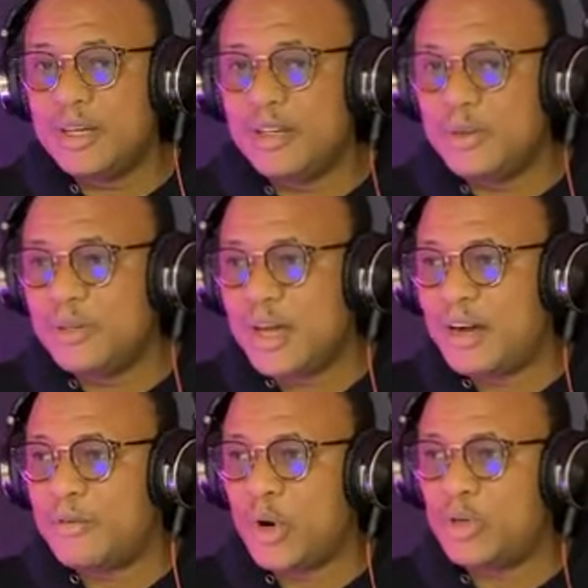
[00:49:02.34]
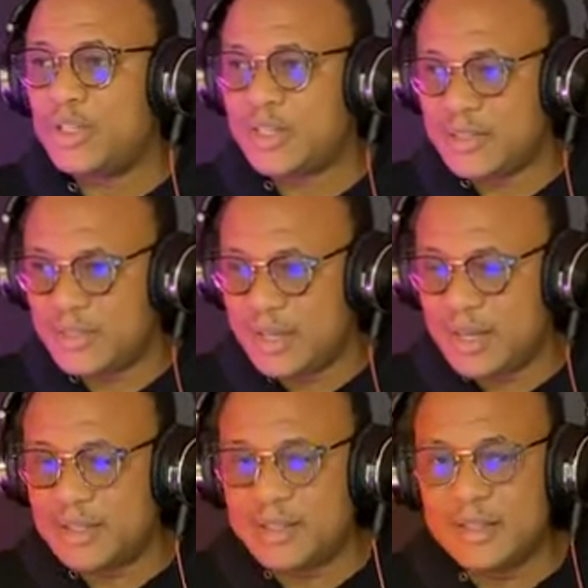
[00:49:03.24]
but they don't have
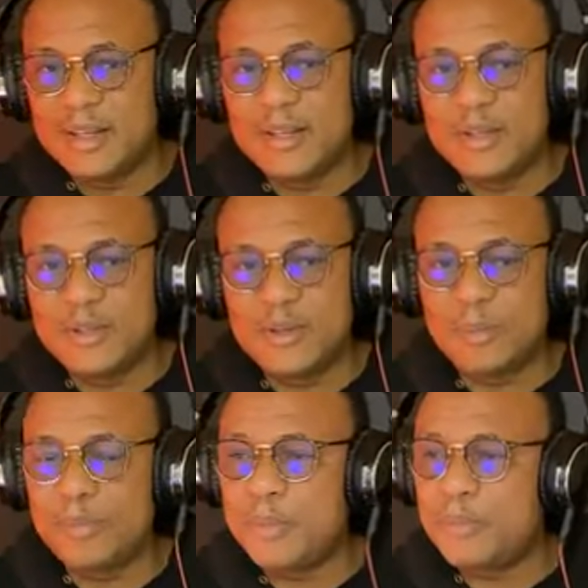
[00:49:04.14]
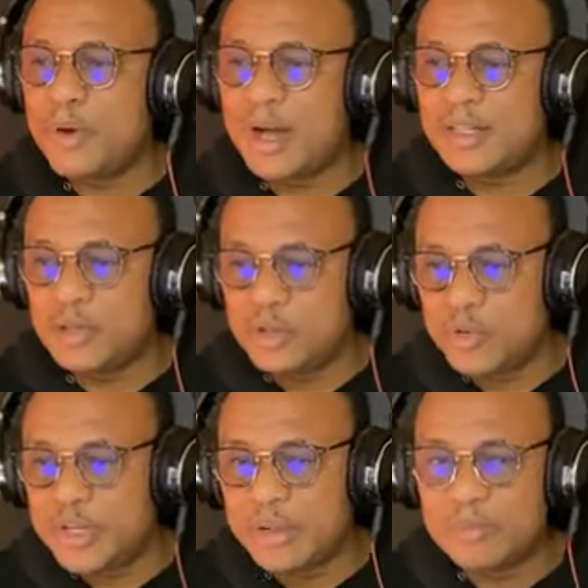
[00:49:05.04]
utterance yet. Some people had
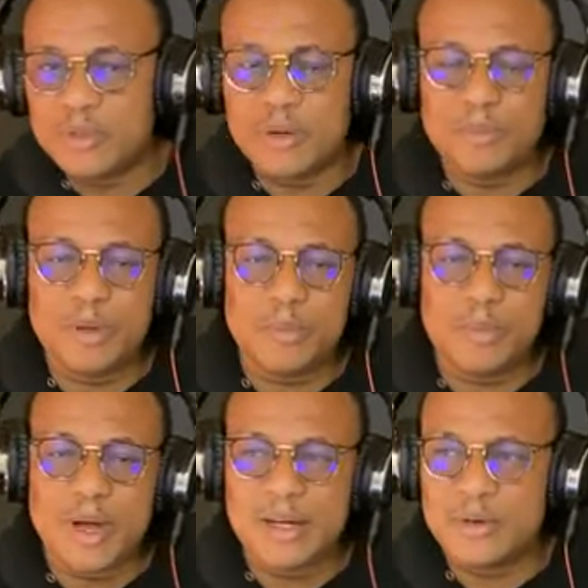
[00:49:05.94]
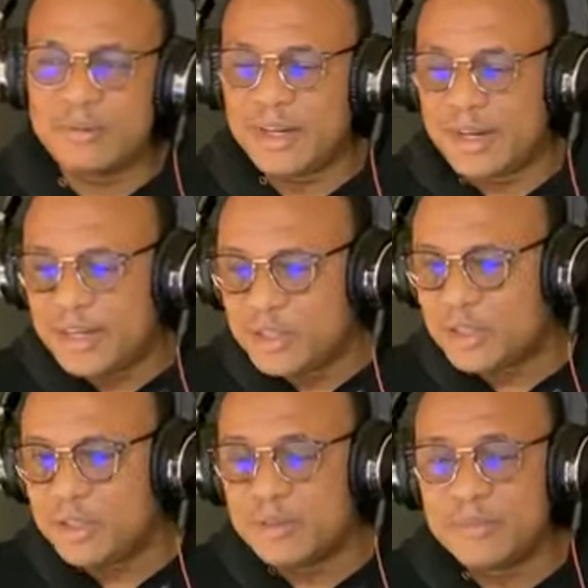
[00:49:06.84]
dreams, some people had
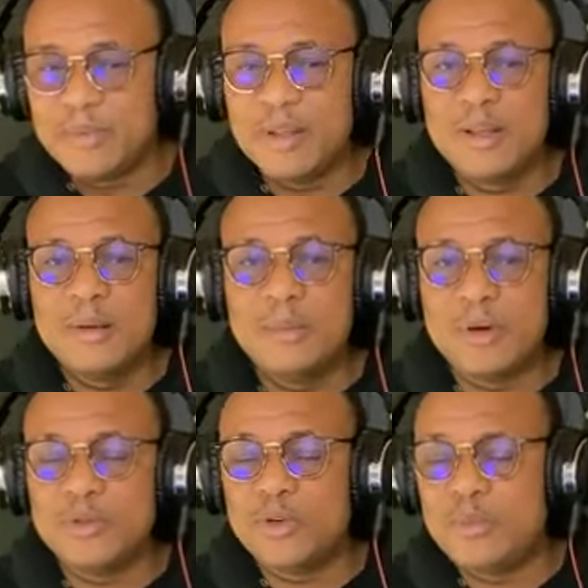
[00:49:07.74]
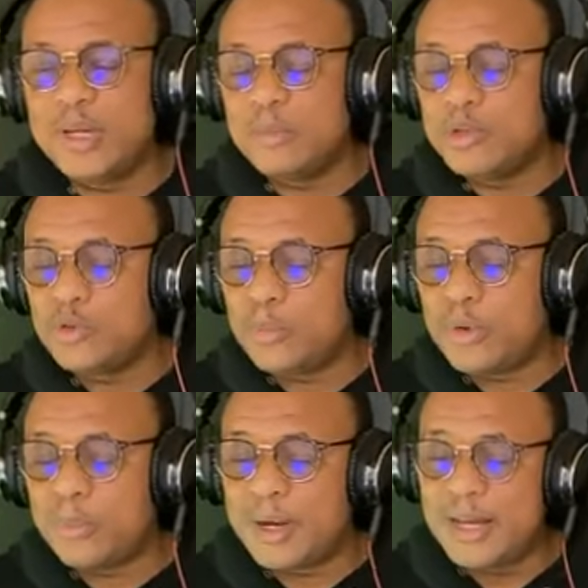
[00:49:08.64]
revelation, but to be able
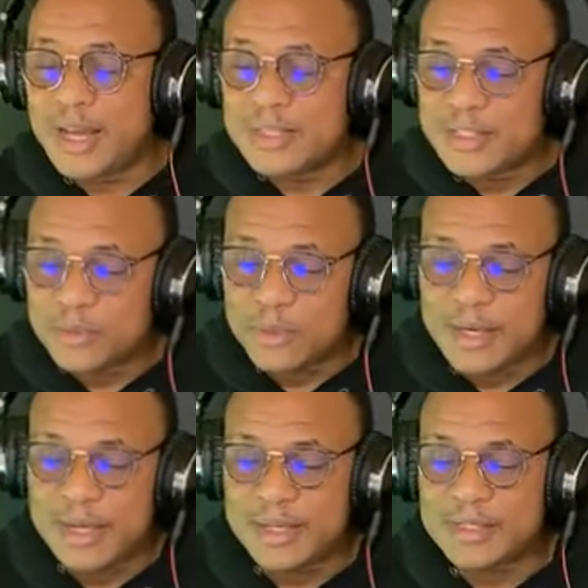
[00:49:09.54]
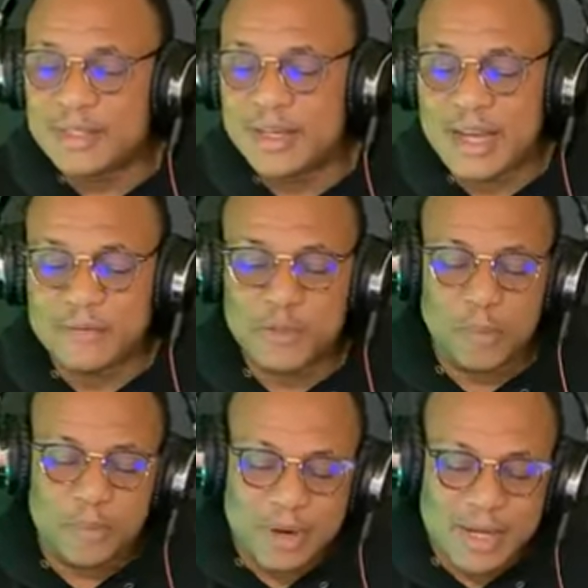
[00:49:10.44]
to properly articulate, they
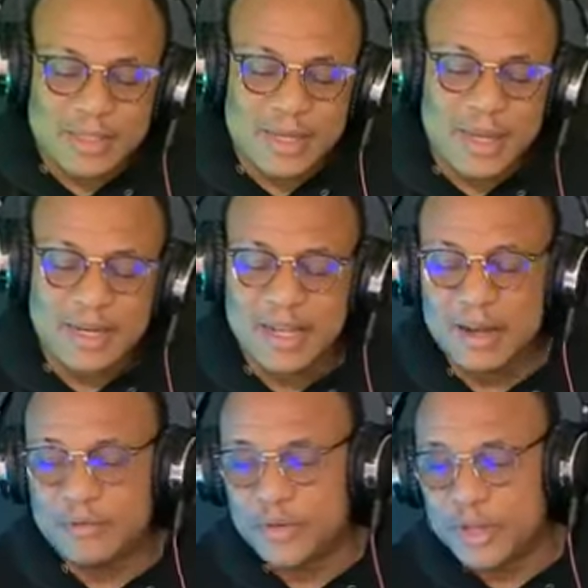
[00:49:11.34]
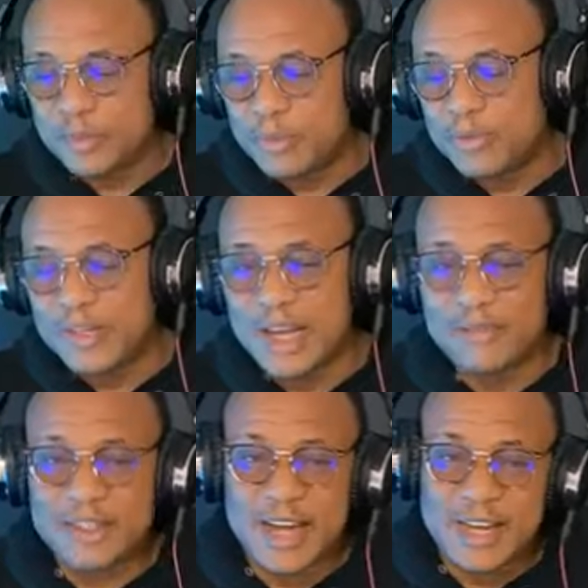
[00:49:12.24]
have subtracted, they have
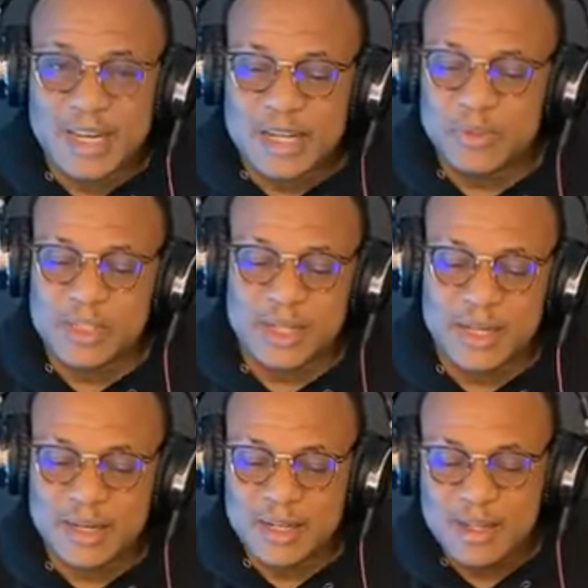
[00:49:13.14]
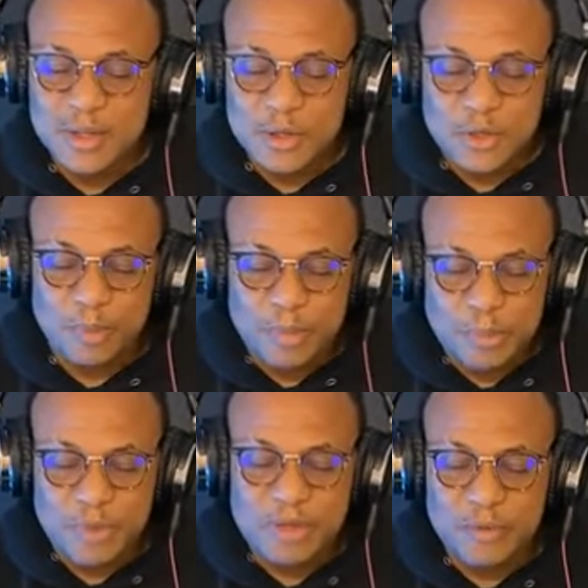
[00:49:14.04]
removed, they have diluted.
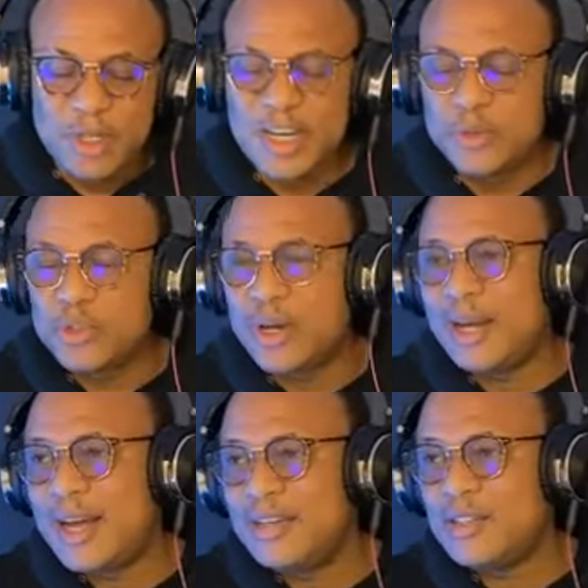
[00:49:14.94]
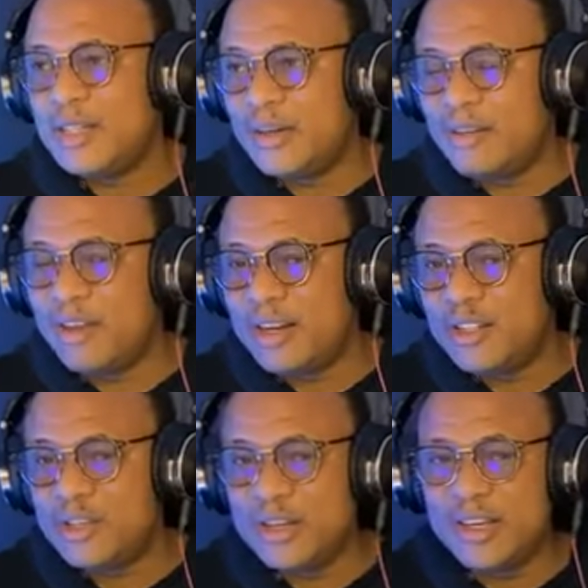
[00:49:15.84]
Some people even neutralize the
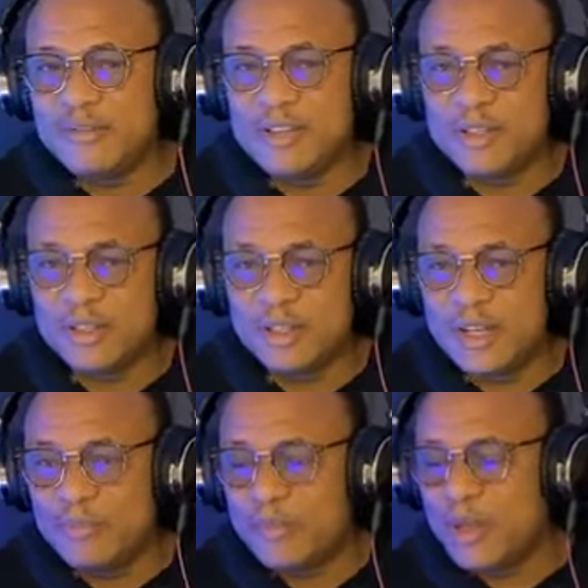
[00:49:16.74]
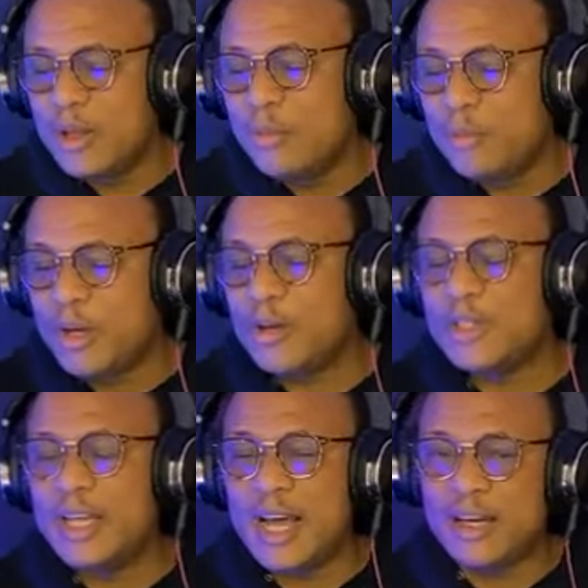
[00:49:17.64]
revelation given to them
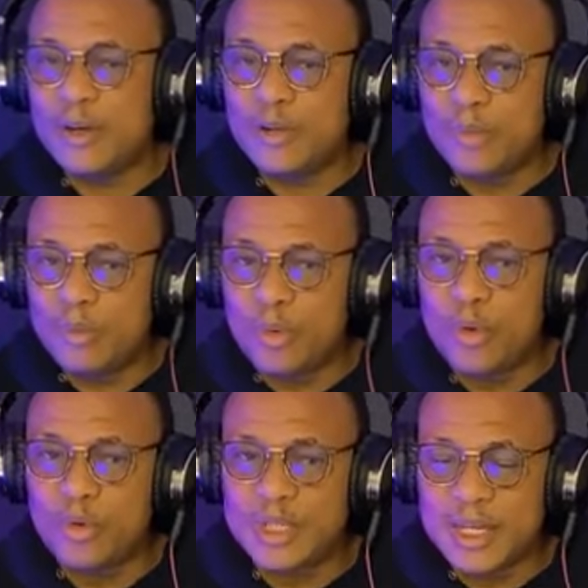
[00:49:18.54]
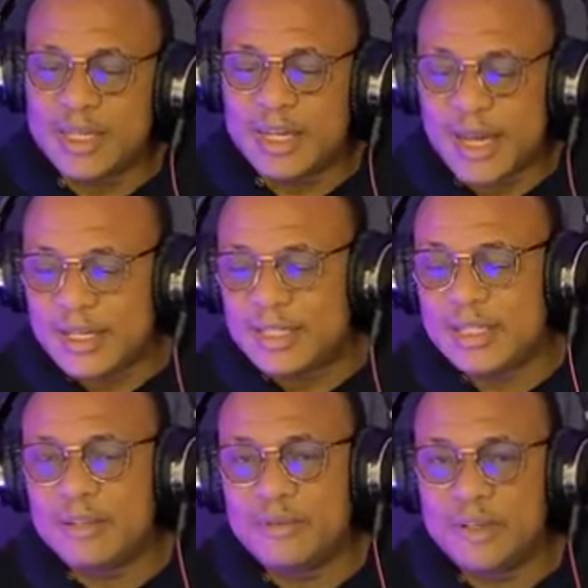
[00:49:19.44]
because they are not bold in
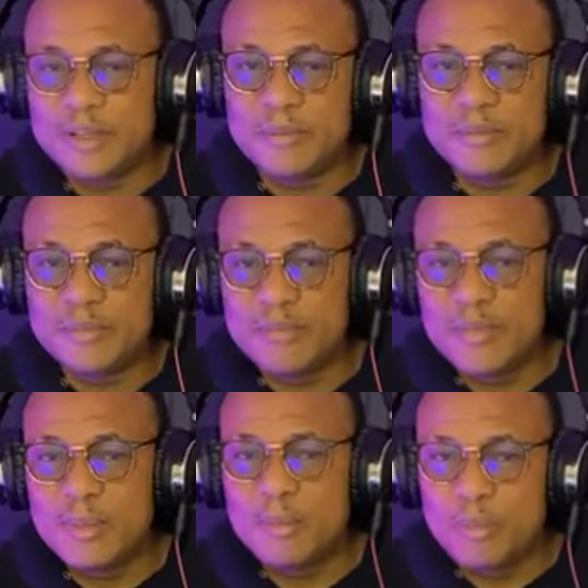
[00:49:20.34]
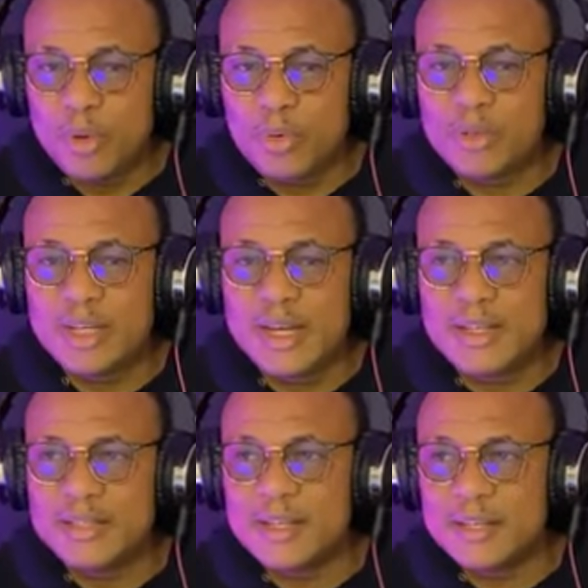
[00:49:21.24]
their delivery.
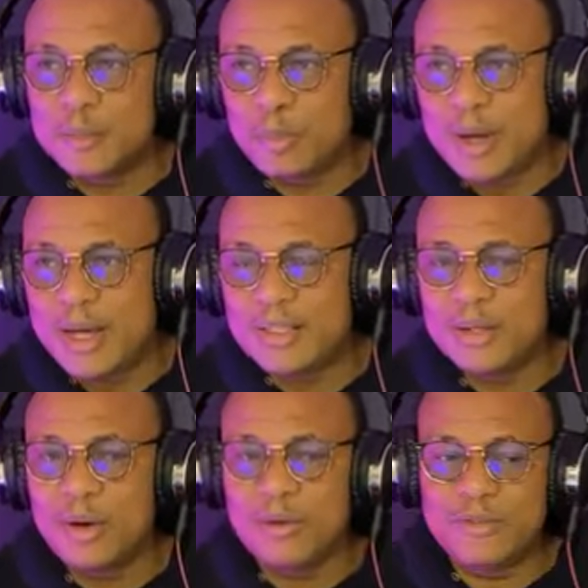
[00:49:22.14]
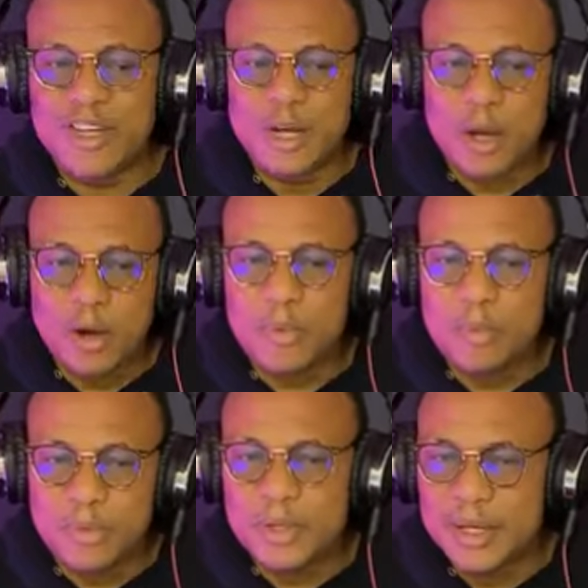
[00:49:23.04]
Boldness is part of the
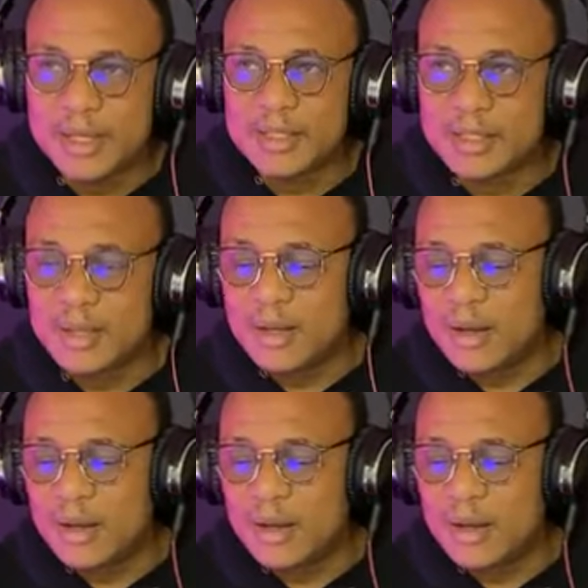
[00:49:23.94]
component